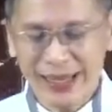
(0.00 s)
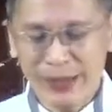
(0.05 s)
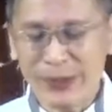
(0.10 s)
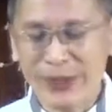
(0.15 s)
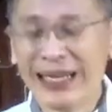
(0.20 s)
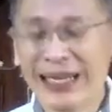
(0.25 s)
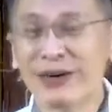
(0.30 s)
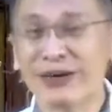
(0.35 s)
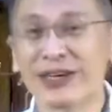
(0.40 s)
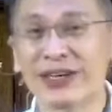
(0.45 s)

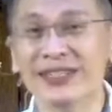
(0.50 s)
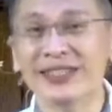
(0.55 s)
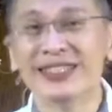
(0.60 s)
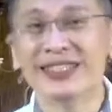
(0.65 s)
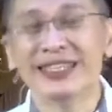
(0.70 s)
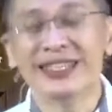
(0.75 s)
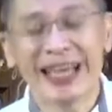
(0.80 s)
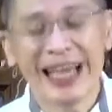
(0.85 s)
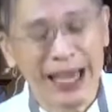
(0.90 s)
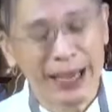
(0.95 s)
that we now
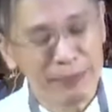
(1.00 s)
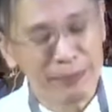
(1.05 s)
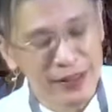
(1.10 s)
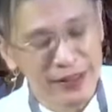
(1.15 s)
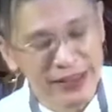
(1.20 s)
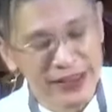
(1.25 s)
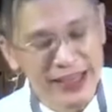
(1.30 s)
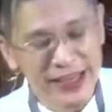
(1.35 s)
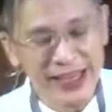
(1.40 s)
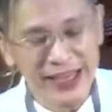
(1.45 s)
consider
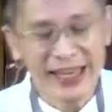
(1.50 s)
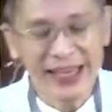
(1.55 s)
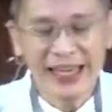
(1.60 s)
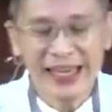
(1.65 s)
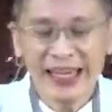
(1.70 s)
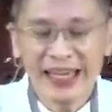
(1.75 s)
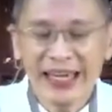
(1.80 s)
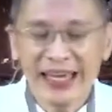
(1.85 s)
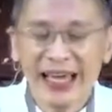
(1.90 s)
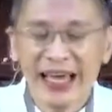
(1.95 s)
apathy
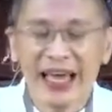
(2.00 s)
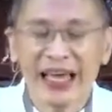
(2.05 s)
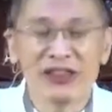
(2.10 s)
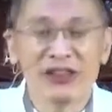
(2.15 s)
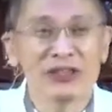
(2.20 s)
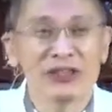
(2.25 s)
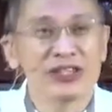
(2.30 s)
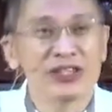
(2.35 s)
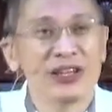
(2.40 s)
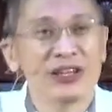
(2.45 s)

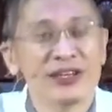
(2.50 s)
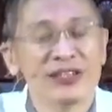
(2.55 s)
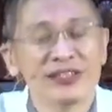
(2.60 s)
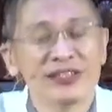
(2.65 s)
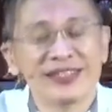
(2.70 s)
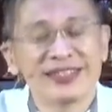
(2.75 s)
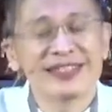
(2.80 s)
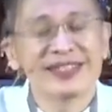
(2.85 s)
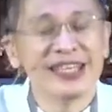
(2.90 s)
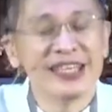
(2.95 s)
and
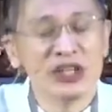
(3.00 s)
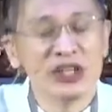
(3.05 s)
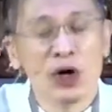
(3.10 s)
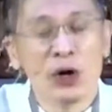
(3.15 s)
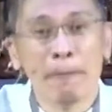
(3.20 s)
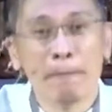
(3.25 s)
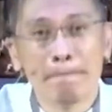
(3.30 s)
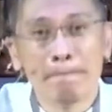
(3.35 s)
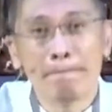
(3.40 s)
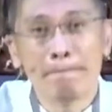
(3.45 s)
nonchalance a
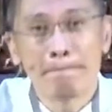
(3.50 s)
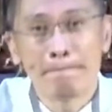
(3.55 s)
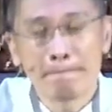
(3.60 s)
norm.